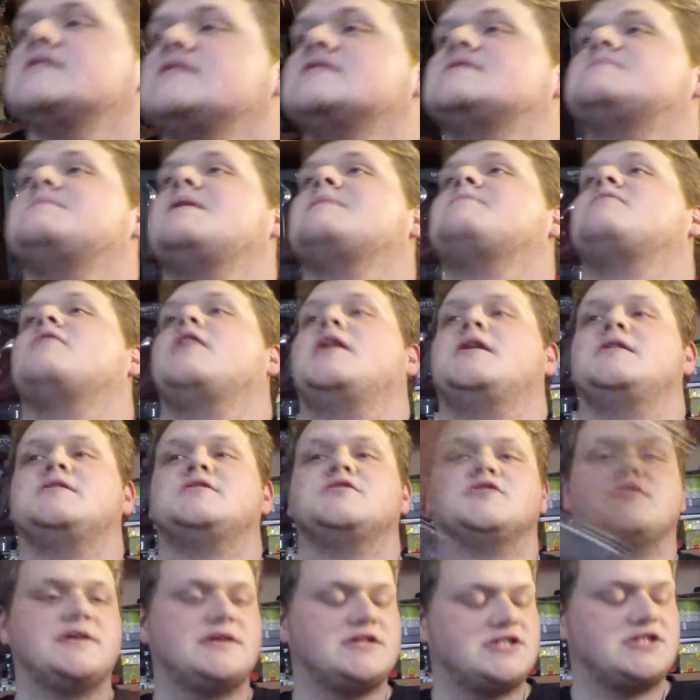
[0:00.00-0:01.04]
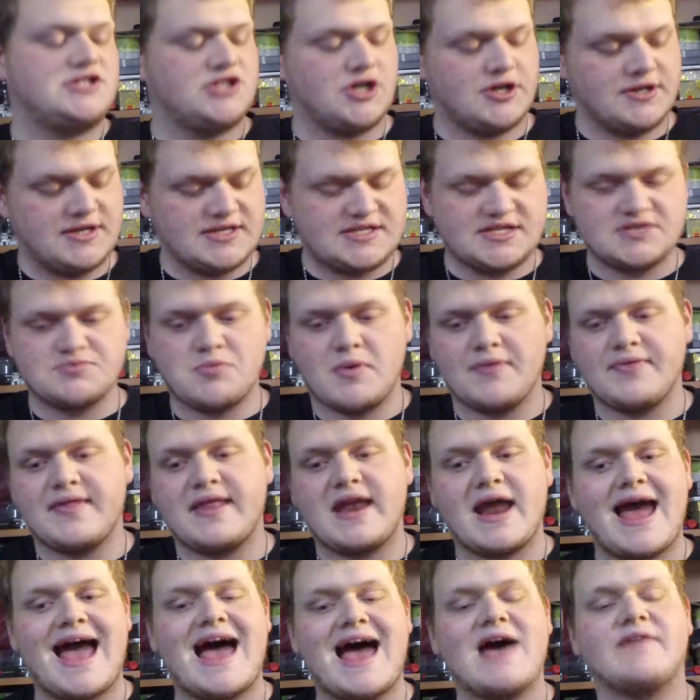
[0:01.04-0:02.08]
is my pride and joy. So this is one that
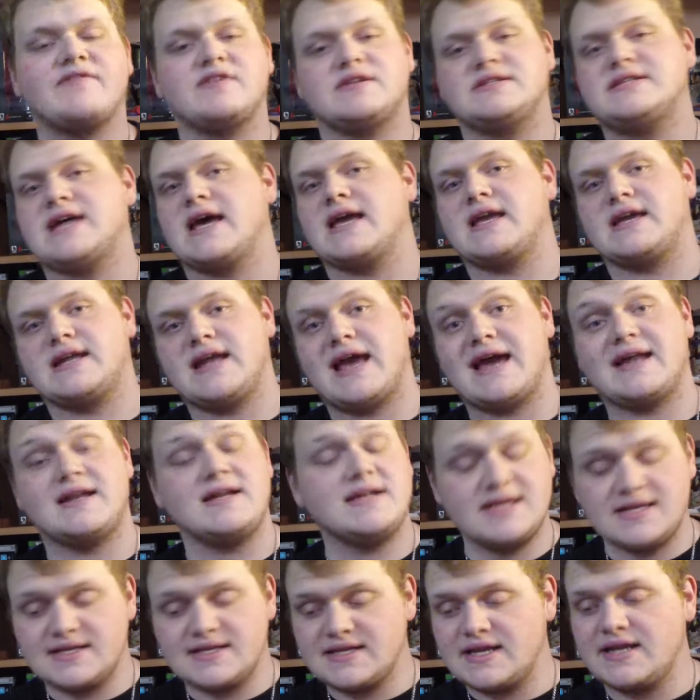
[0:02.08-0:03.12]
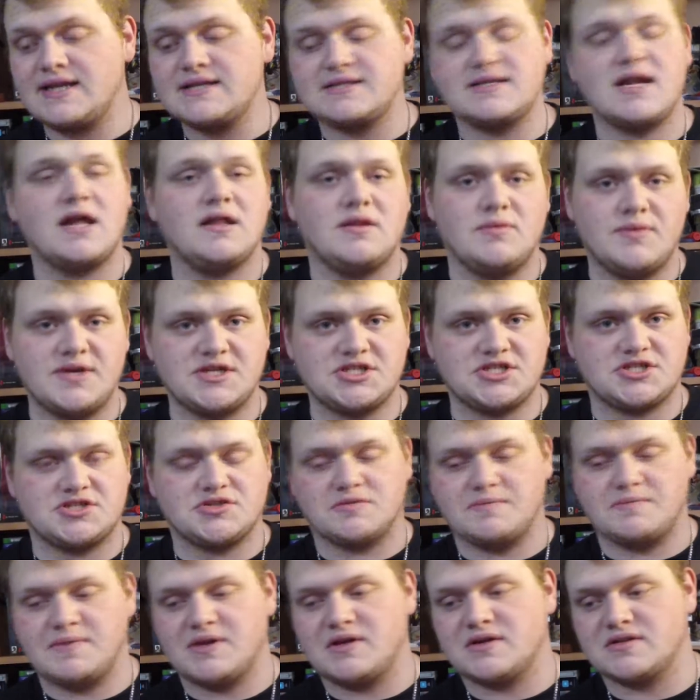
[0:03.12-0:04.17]
I haven't taken out, and it is another Witcher
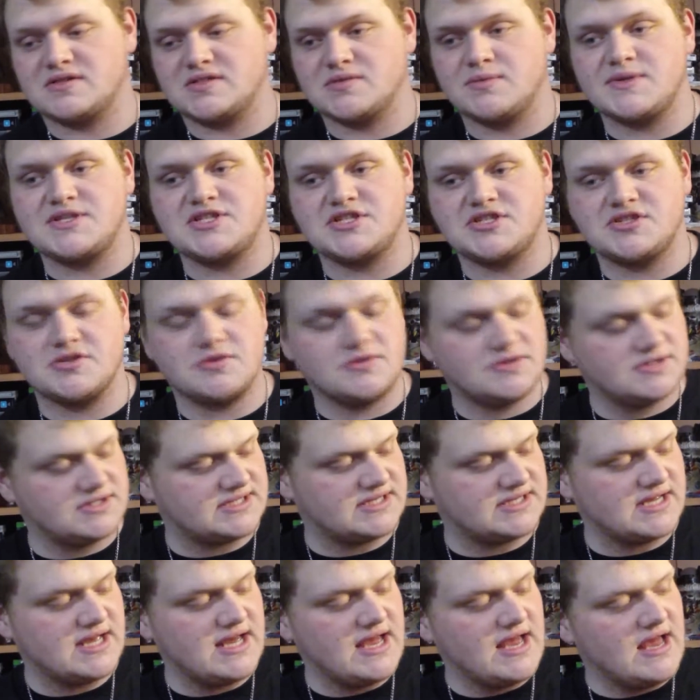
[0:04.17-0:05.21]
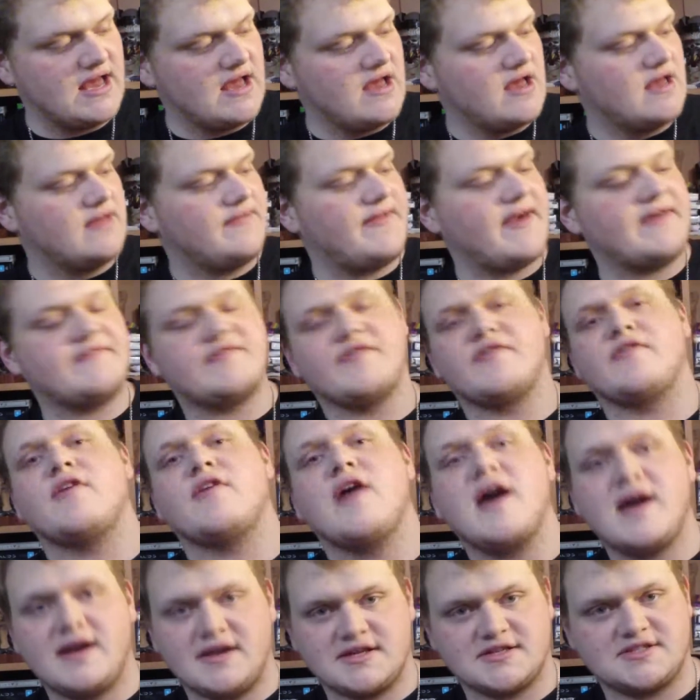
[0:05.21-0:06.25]
sword, because the Witcher swords, they have a
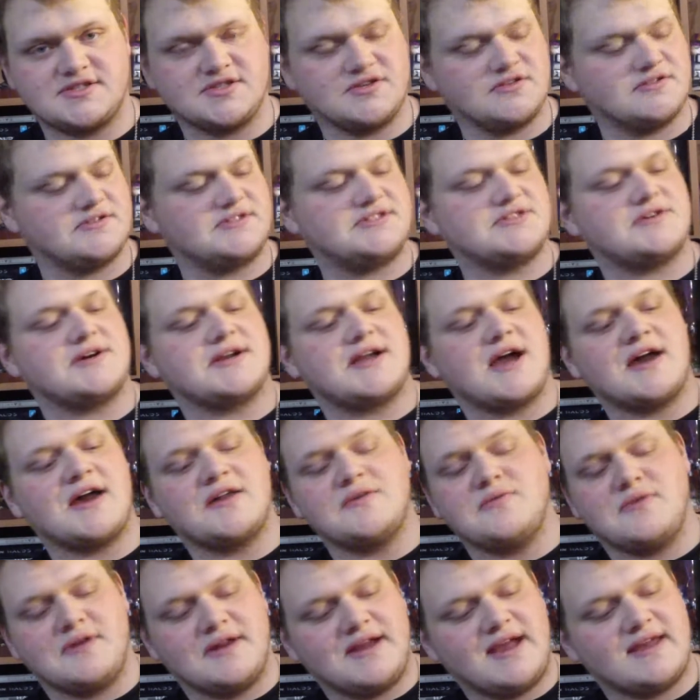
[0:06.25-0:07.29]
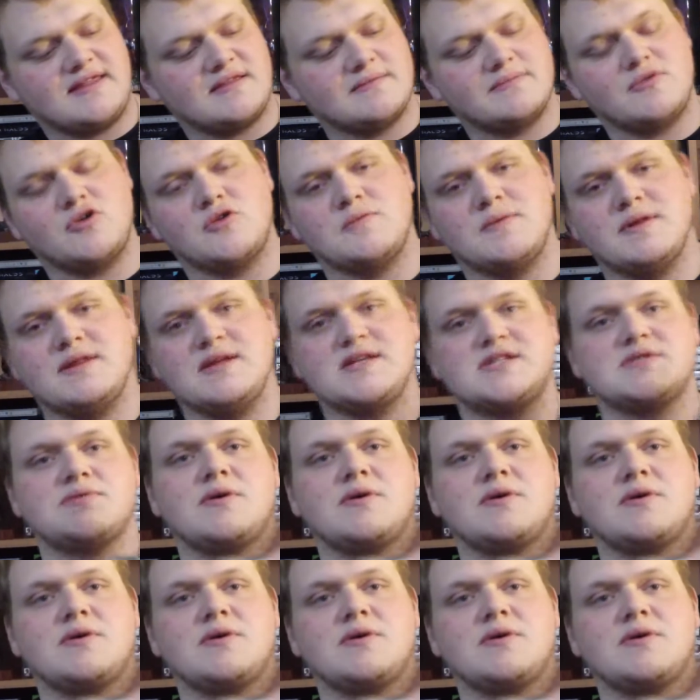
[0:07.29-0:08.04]
variety of swords, so I kind of want to get them all, but this